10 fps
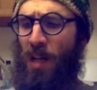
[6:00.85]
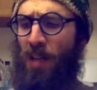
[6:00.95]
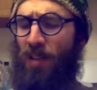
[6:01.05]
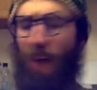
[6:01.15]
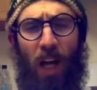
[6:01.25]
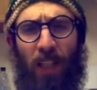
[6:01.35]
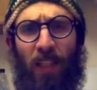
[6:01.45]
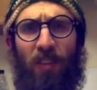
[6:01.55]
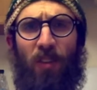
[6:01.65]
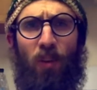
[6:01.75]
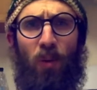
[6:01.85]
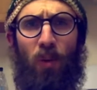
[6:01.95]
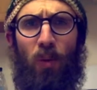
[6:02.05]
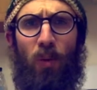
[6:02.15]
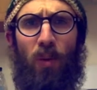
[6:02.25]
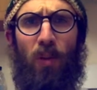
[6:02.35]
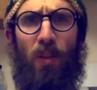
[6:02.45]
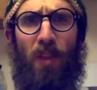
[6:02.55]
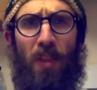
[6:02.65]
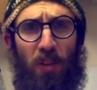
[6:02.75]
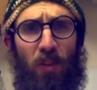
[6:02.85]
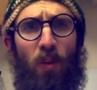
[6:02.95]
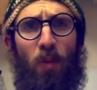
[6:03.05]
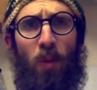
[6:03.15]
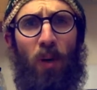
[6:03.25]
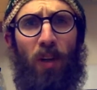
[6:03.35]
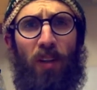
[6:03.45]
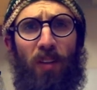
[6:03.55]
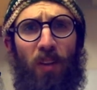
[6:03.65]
talking to the tumor is an